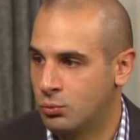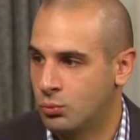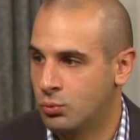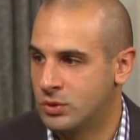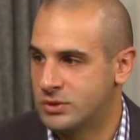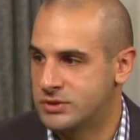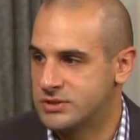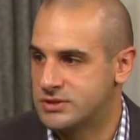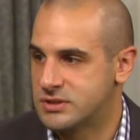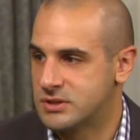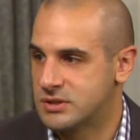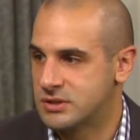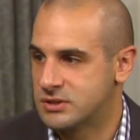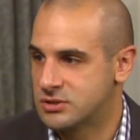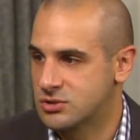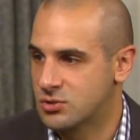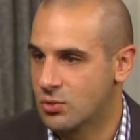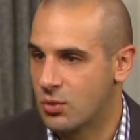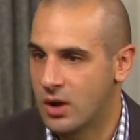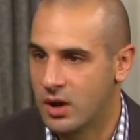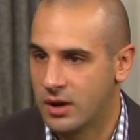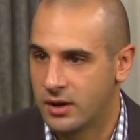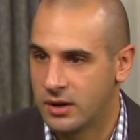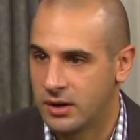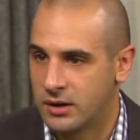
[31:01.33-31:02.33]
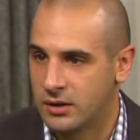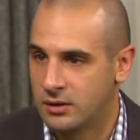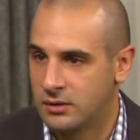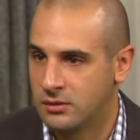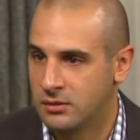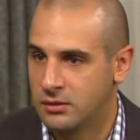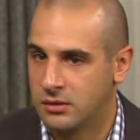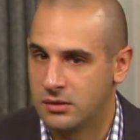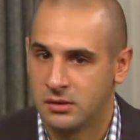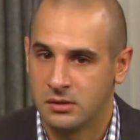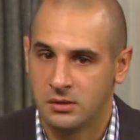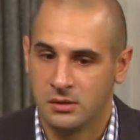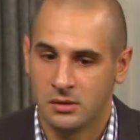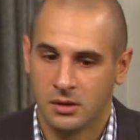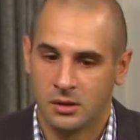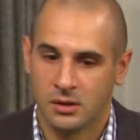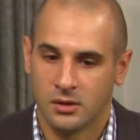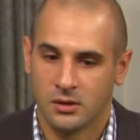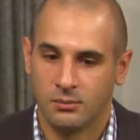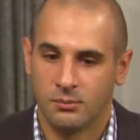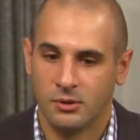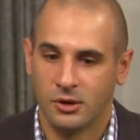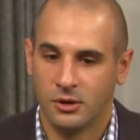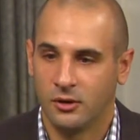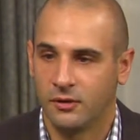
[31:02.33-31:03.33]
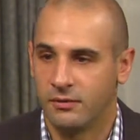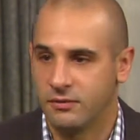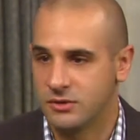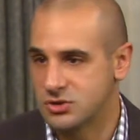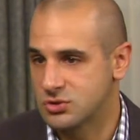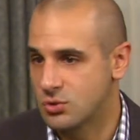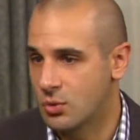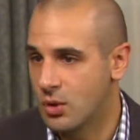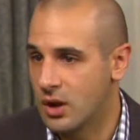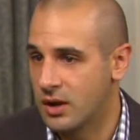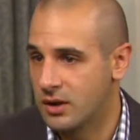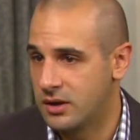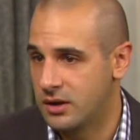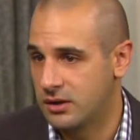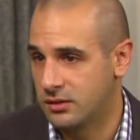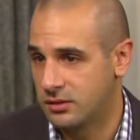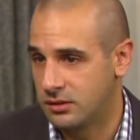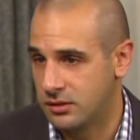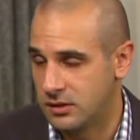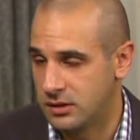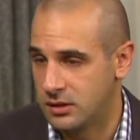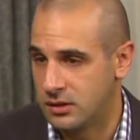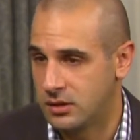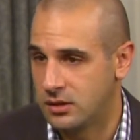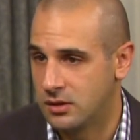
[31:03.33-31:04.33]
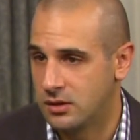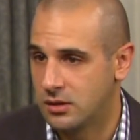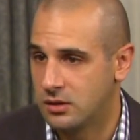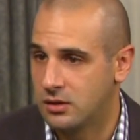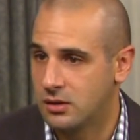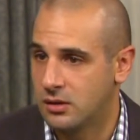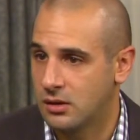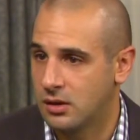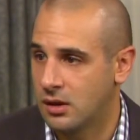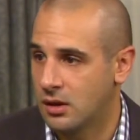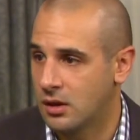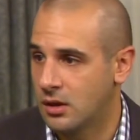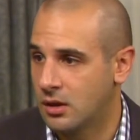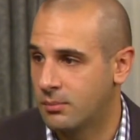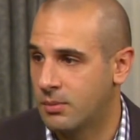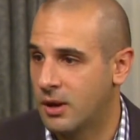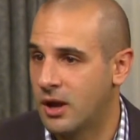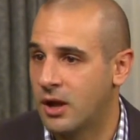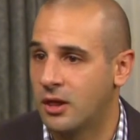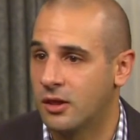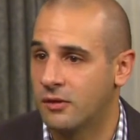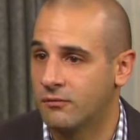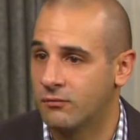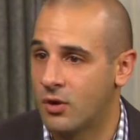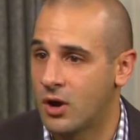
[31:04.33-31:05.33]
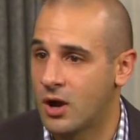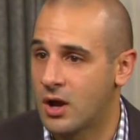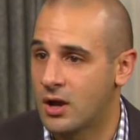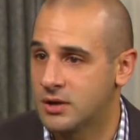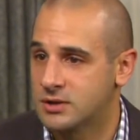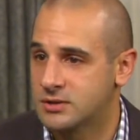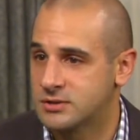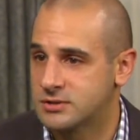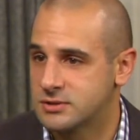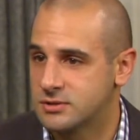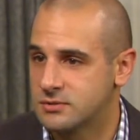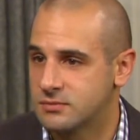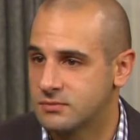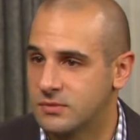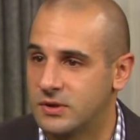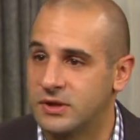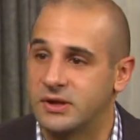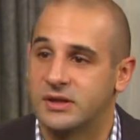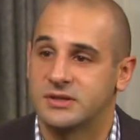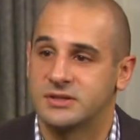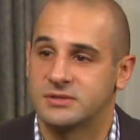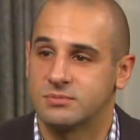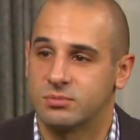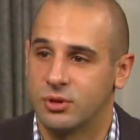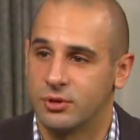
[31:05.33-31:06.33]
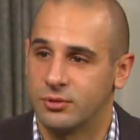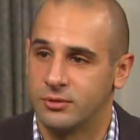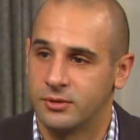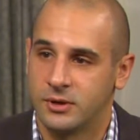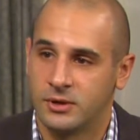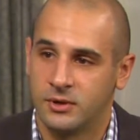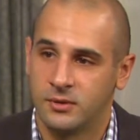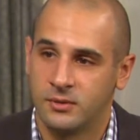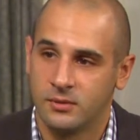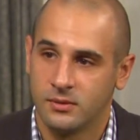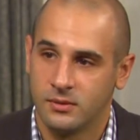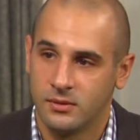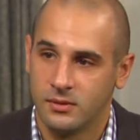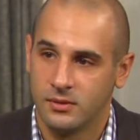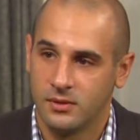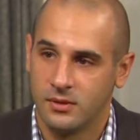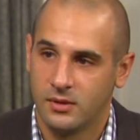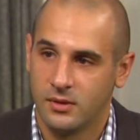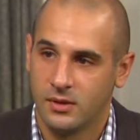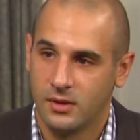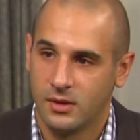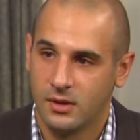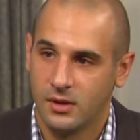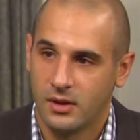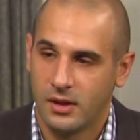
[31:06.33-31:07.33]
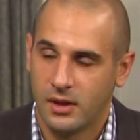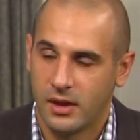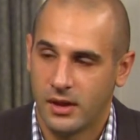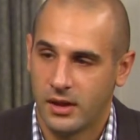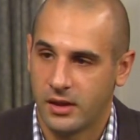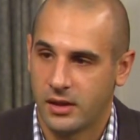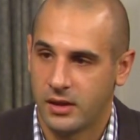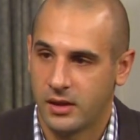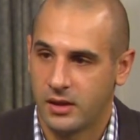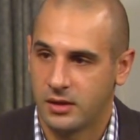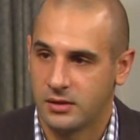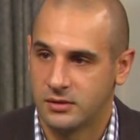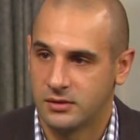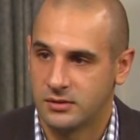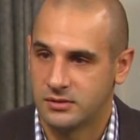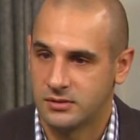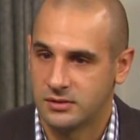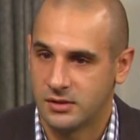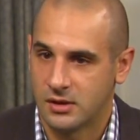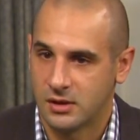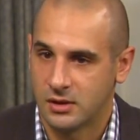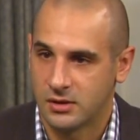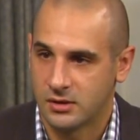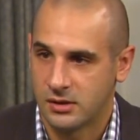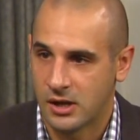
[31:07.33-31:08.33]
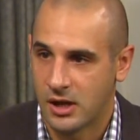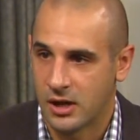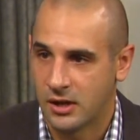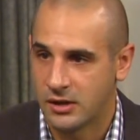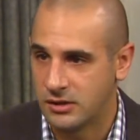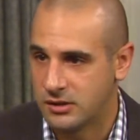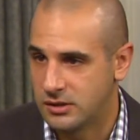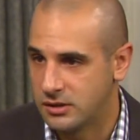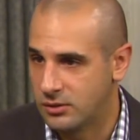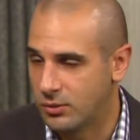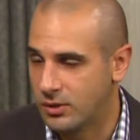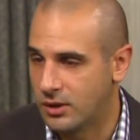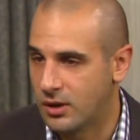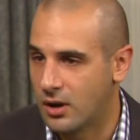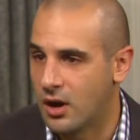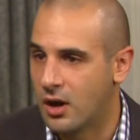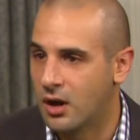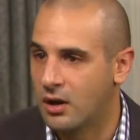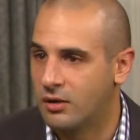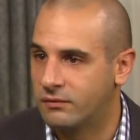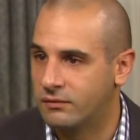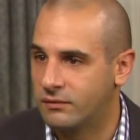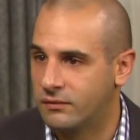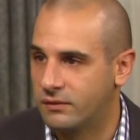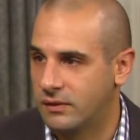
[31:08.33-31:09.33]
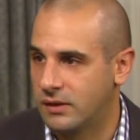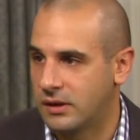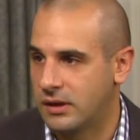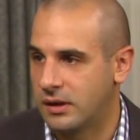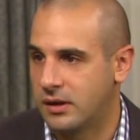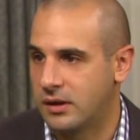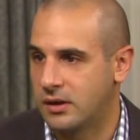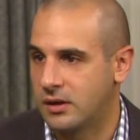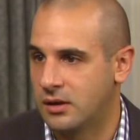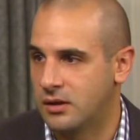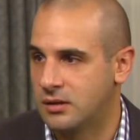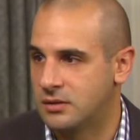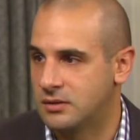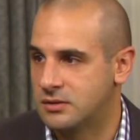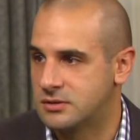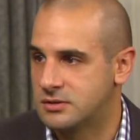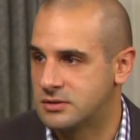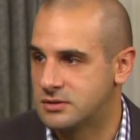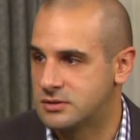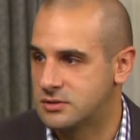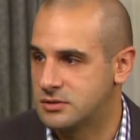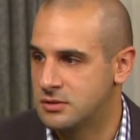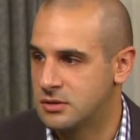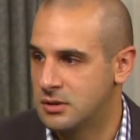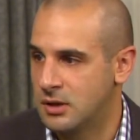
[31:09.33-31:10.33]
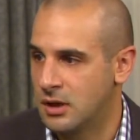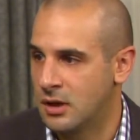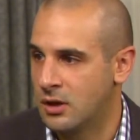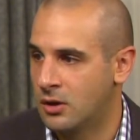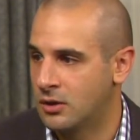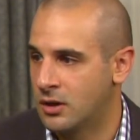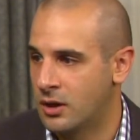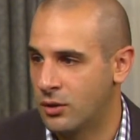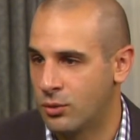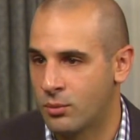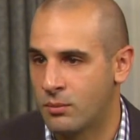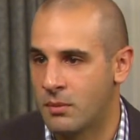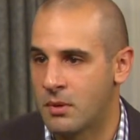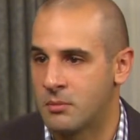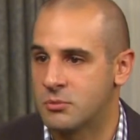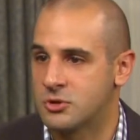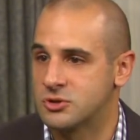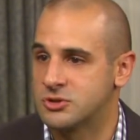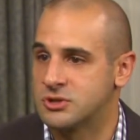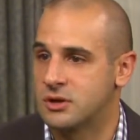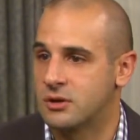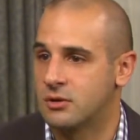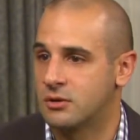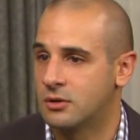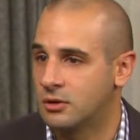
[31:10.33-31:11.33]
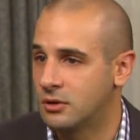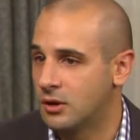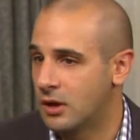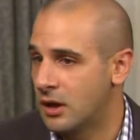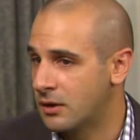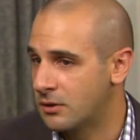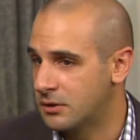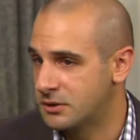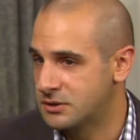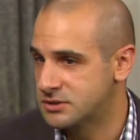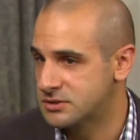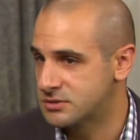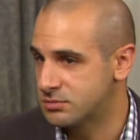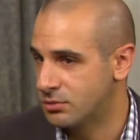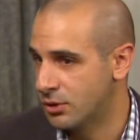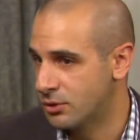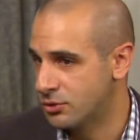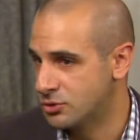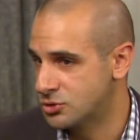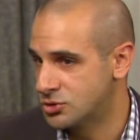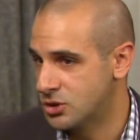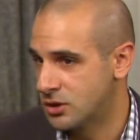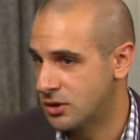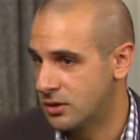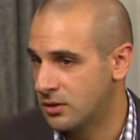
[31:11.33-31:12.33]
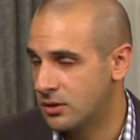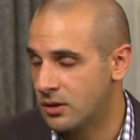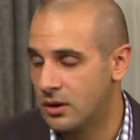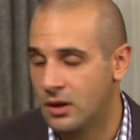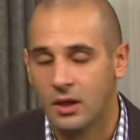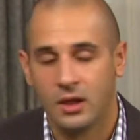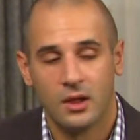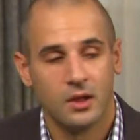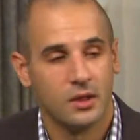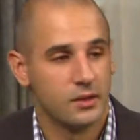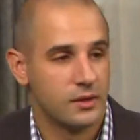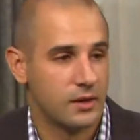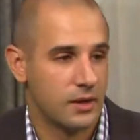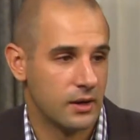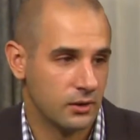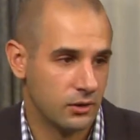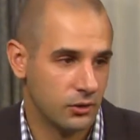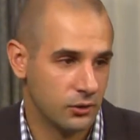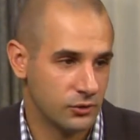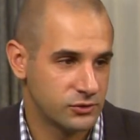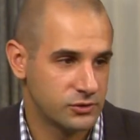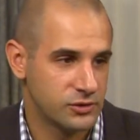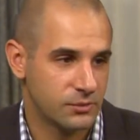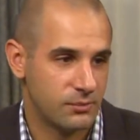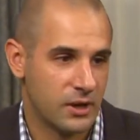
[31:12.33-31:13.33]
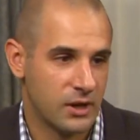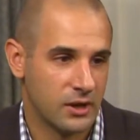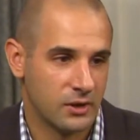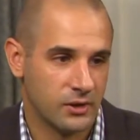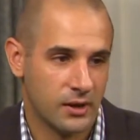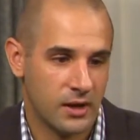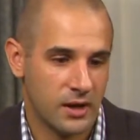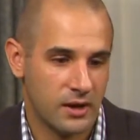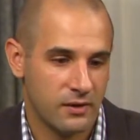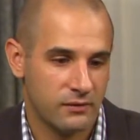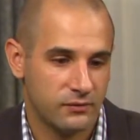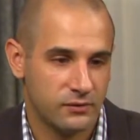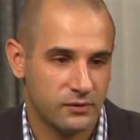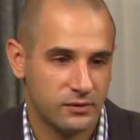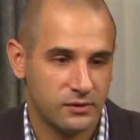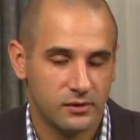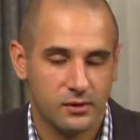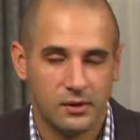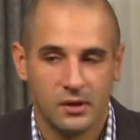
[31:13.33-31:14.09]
once the squad hit, uh, the middle of the squad hit the pile of rocks, mm-hmm. it exploded. Mm-hmm and uh, the IED went off, and all I remember is hearing a loud explosion. Mm-hmm. I looked to my left,